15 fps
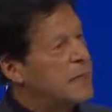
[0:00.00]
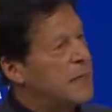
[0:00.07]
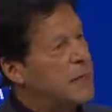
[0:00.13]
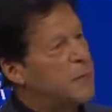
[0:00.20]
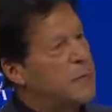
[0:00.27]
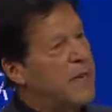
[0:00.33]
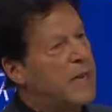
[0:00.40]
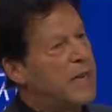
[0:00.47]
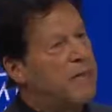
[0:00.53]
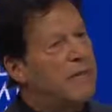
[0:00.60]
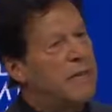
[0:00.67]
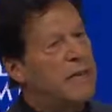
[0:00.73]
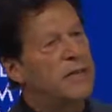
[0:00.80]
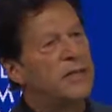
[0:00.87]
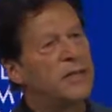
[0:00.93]
Then we
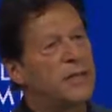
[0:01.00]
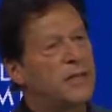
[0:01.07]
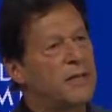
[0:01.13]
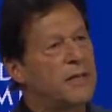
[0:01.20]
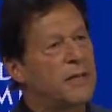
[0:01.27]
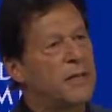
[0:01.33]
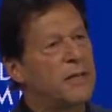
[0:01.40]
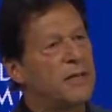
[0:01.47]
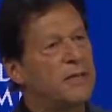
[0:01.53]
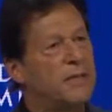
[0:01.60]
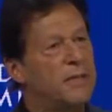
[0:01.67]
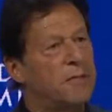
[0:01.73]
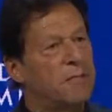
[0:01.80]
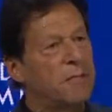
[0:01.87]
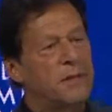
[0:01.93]
have energy
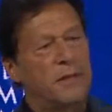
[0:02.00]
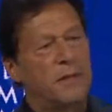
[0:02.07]
reserves